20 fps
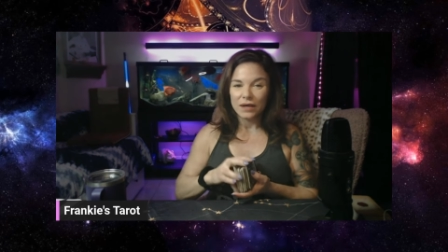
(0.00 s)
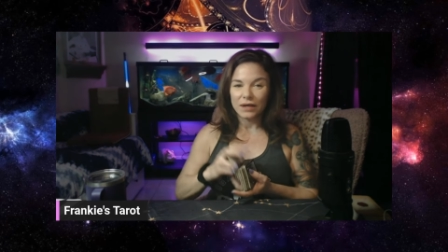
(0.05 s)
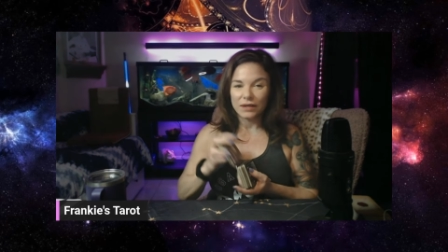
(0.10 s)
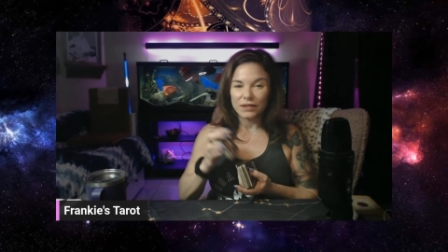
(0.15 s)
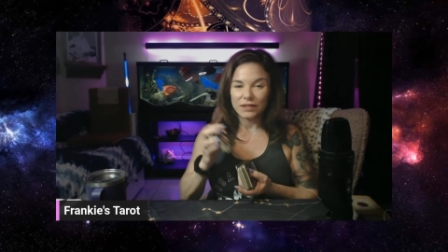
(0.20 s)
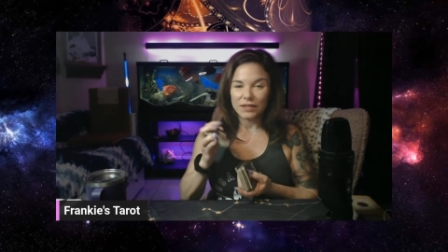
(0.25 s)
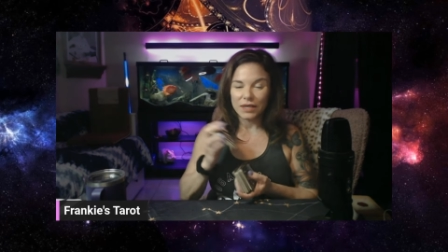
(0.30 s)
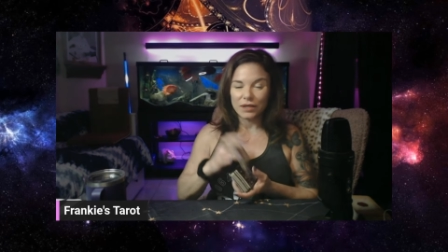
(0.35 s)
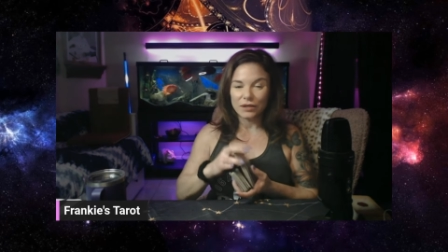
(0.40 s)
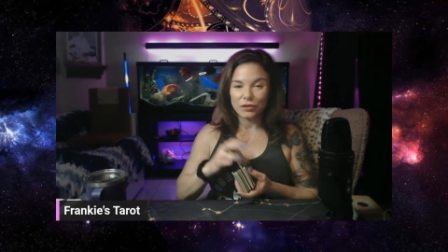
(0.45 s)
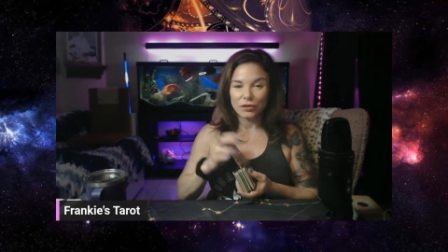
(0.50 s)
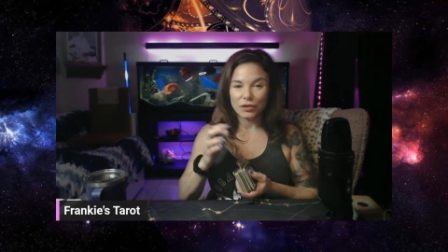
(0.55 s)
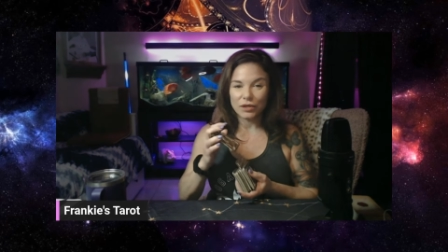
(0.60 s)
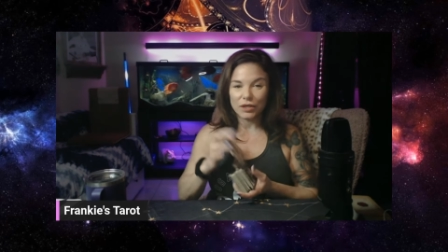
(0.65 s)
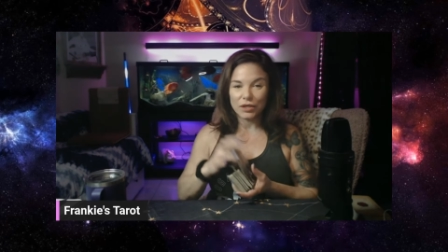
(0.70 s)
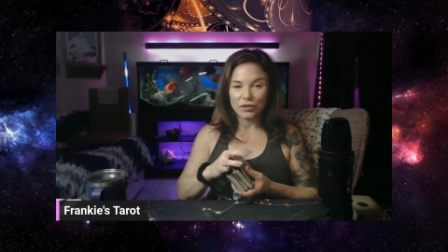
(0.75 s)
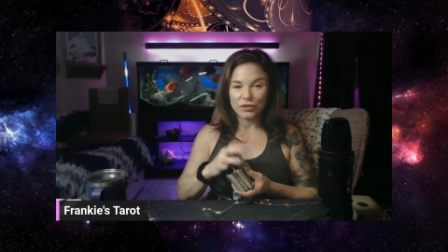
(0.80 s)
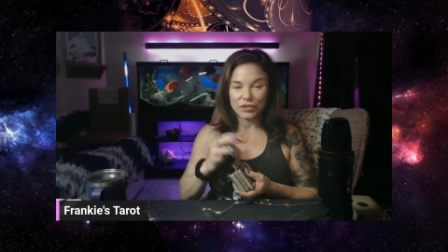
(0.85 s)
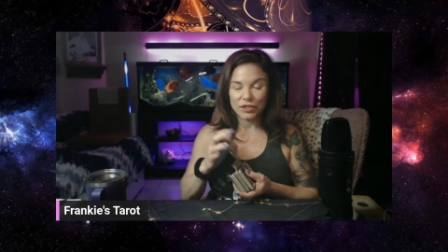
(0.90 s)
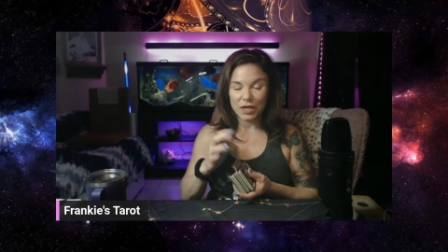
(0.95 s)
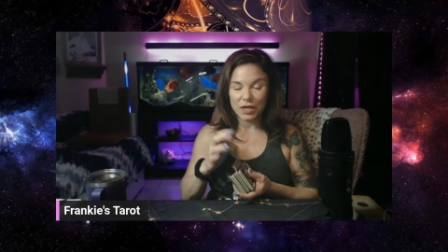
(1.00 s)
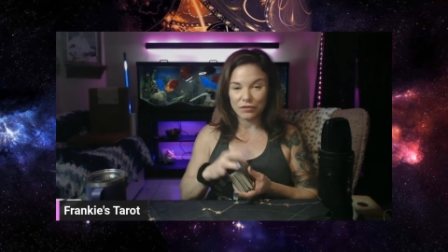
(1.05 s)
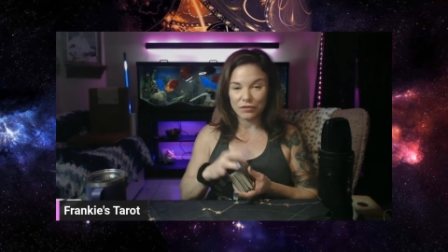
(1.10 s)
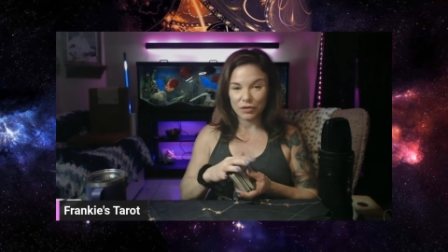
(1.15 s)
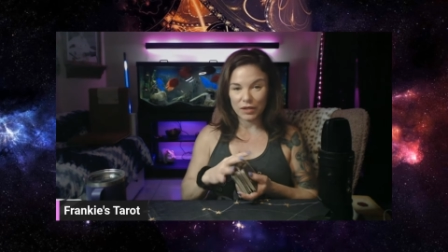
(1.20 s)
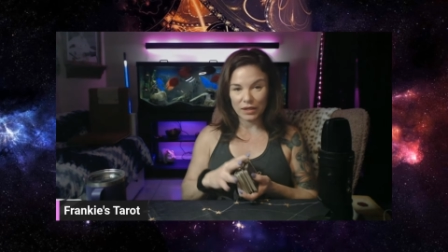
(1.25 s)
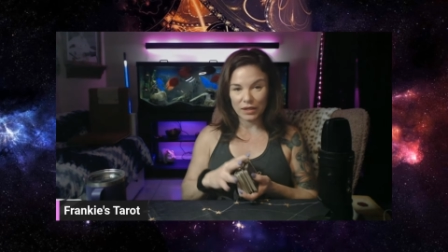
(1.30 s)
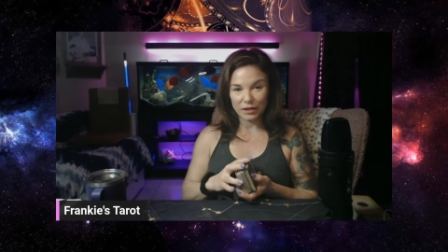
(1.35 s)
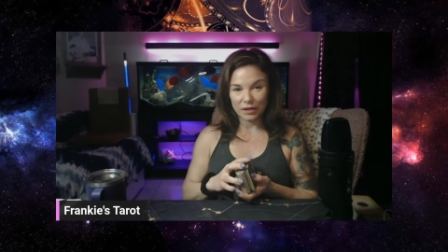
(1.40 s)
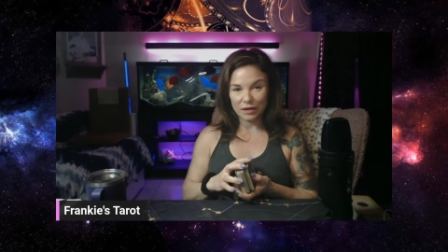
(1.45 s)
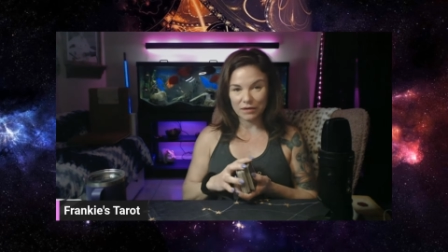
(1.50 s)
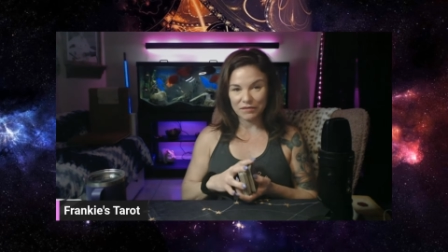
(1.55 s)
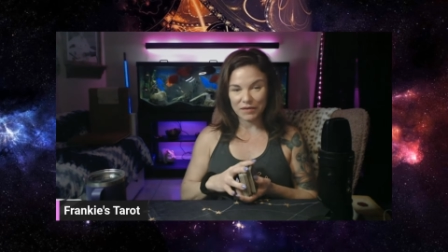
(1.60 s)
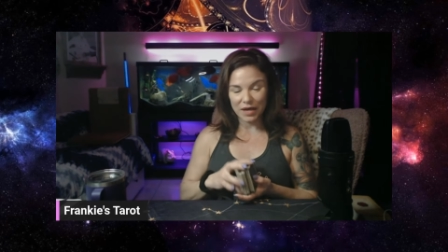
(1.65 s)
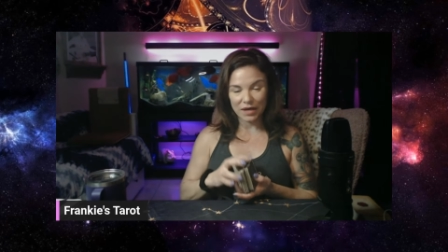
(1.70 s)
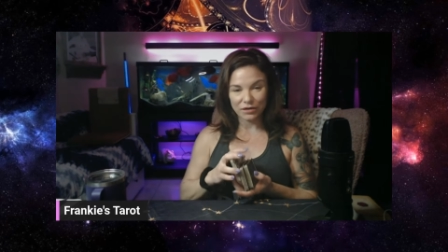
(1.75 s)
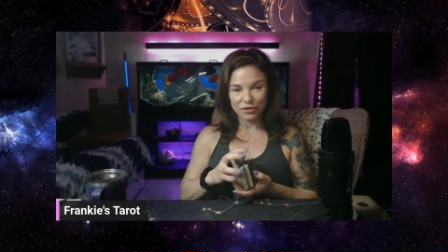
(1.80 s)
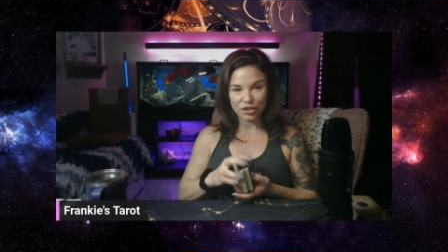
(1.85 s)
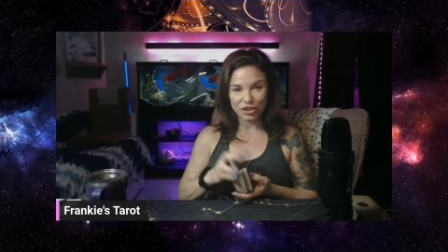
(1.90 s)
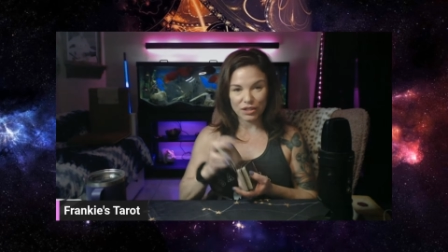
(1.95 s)
Going to take a look at your general and love
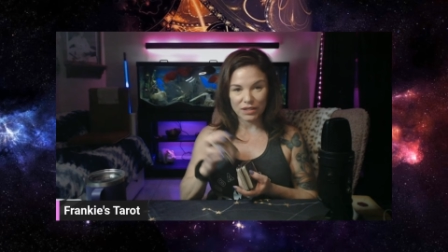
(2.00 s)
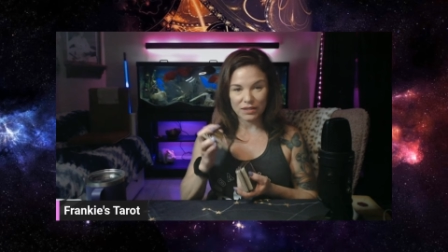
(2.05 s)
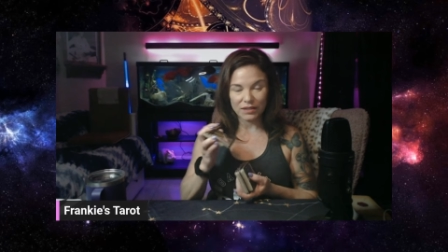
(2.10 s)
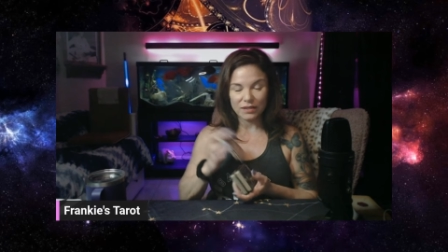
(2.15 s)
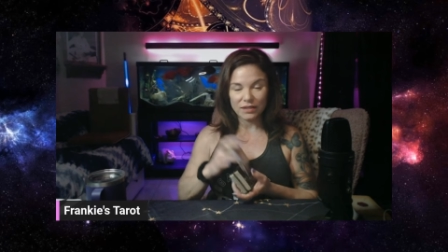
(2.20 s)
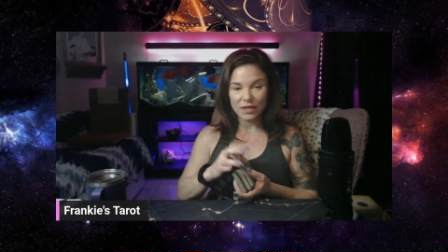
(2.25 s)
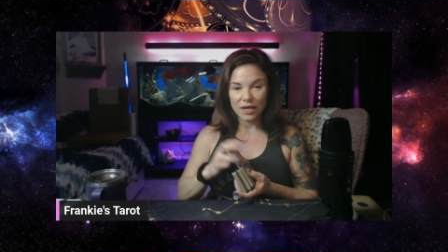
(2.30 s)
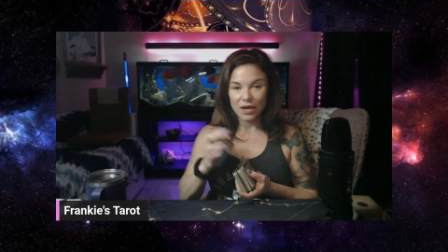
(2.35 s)
energies,